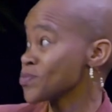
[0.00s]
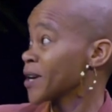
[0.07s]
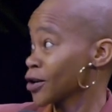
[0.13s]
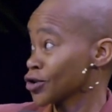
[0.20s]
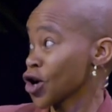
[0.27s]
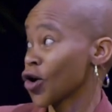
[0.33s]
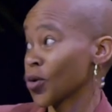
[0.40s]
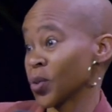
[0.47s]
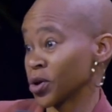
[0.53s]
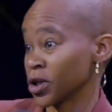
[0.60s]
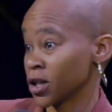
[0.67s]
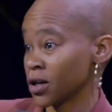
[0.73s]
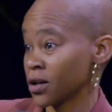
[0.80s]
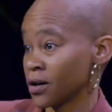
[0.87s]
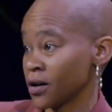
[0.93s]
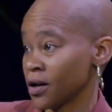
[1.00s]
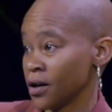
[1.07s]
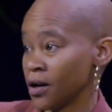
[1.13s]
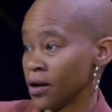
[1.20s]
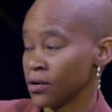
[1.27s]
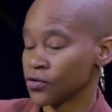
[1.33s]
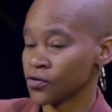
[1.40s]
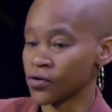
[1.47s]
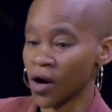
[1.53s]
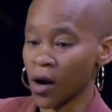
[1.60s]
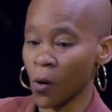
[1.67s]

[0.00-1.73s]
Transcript: to make a dark work you know,